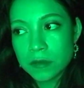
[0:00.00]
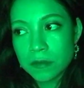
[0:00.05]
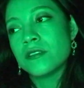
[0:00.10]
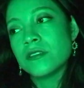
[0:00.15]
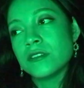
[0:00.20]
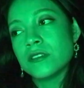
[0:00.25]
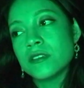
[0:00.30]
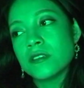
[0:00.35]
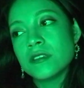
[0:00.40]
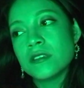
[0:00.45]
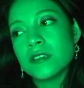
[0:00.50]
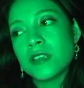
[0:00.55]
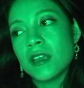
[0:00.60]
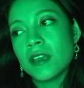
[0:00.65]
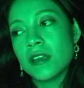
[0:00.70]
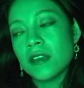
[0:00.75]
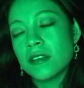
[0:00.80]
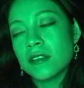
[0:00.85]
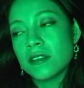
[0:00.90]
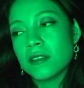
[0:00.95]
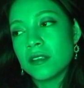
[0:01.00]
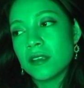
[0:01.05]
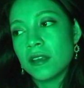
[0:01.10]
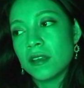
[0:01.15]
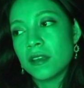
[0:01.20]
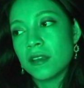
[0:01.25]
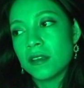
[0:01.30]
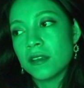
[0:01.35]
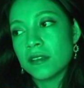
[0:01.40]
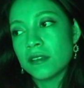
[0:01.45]
She said
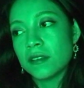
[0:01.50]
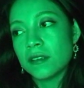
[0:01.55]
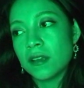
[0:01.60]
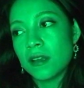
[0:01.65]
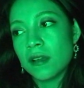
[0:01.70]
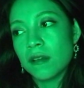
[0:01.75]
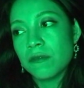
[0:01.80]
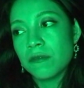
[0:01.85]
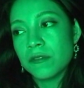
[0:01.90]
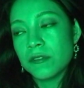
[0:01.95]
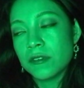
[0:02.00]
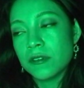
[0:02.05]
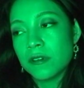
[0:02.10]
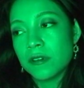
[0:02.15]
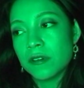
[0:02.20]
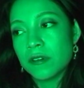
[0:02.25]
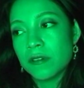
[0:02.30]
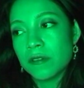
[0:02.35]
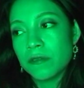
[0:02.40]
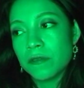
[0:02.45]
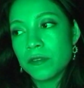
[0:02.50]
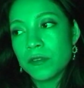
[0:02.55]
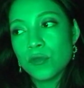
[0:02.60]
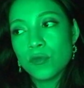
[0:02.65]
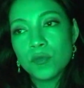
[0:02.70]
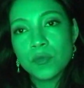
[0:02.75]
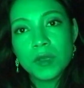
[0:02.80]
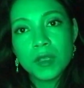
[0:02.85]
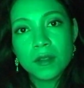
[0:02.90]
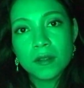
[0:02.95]
that after a few
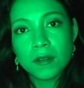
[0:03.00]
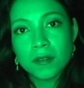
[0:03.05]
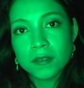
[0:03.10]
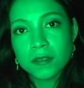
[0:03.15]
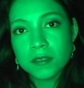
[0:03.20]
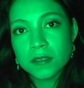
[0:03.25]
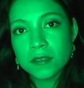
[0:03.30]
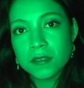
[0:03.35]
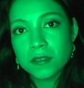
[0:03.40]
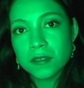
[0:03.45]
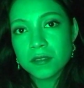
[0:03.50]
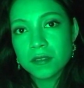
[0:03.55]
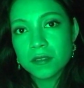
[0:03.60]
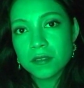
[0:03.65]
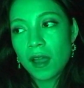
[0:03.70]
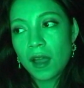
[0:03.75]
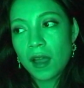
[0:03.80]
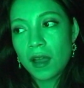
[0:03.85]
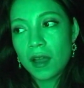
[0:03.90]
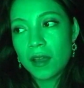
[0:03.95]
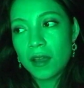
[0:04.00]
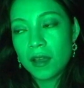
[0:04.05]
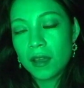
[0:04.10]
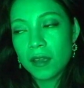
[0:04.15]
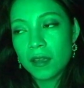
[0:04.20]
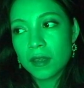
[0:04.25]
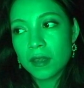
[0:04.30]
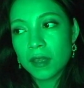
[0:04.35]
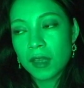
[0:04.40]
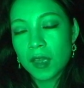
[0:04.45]
minutes
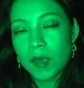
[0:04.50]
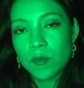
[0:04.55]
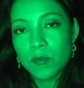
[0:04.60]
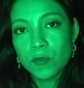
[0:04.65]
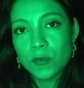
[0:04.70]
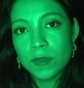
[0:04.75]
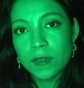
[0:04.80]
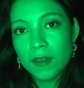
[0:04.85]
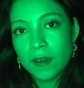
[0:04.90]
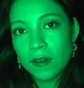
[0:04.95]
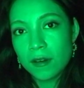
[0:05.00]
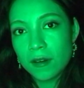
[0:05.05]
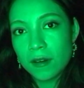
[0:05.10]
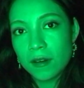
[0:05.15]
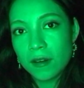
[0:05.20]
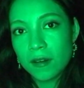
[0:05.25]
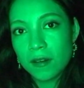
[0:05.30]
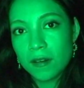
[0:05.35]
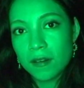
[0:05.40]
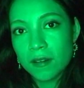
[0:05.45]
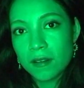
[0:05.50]
I came with her.